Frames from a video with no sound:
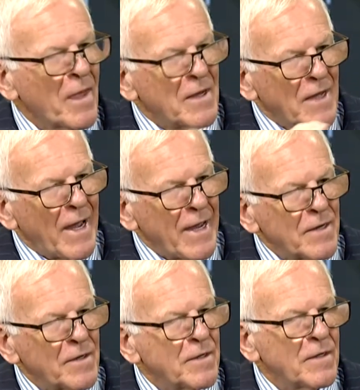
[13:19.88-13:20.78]

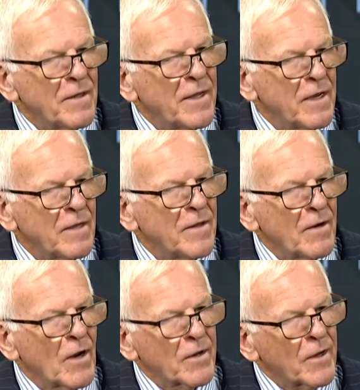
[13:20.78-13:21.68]
And
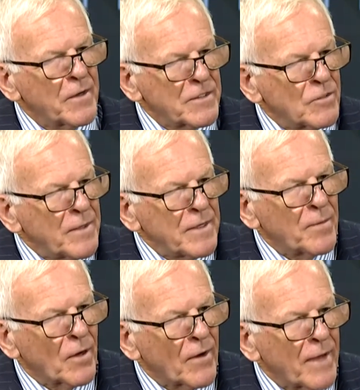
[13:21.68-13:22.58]
there are going to be
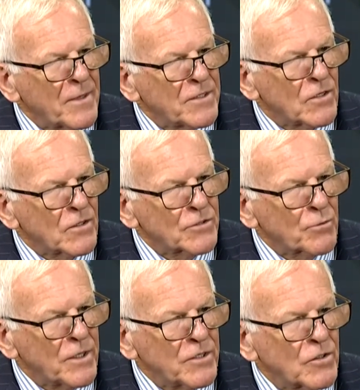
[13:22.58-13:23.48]
parameters
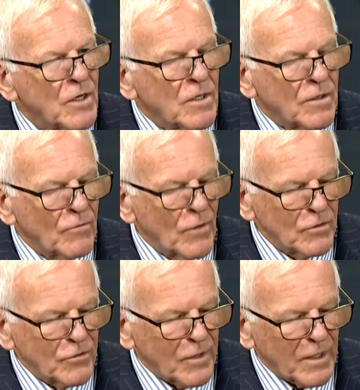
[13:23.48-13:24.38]
which the
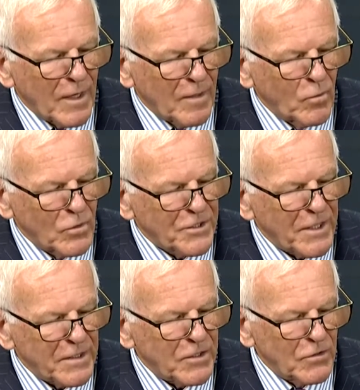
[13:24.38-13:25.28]
Rotary Club would
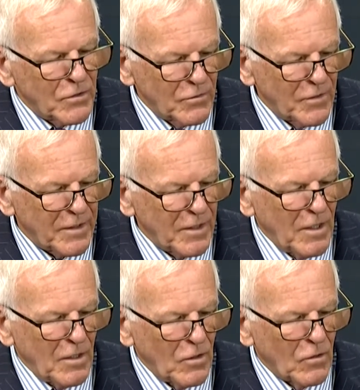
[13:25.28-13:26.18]
say to you that,
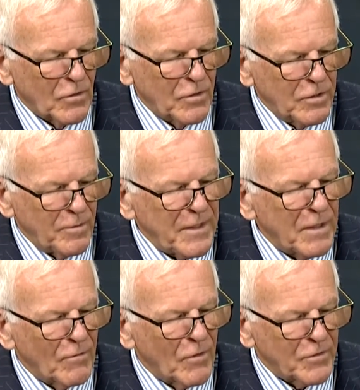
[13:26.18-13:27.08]
look, to be
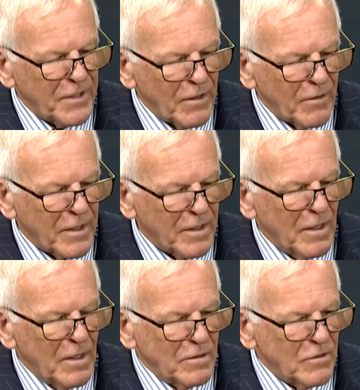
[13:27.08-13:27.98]
a Rotarian,
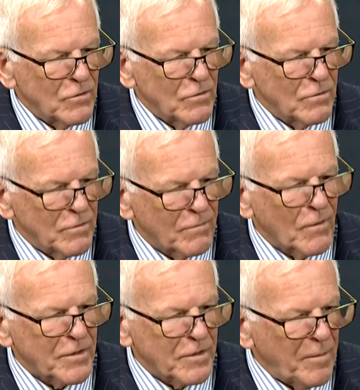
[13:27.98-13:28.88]
you've
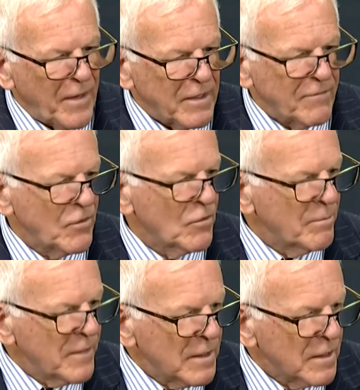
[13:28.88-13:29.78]
got to pay for your
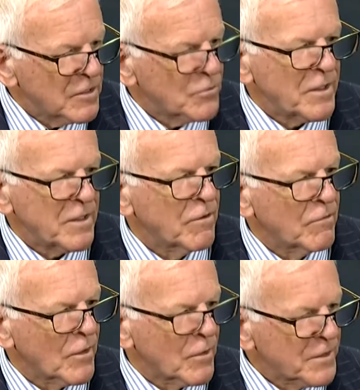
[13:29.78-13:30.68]
meal each week, you've
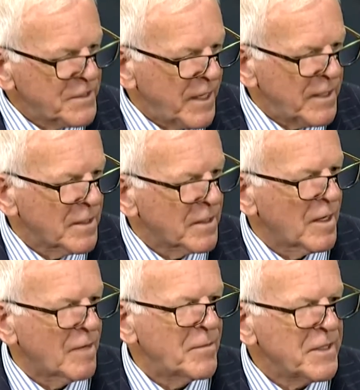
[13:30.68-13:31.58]
got to attend a
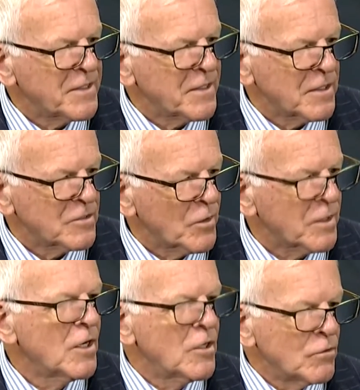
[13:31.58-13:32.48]
club meeting each week, you've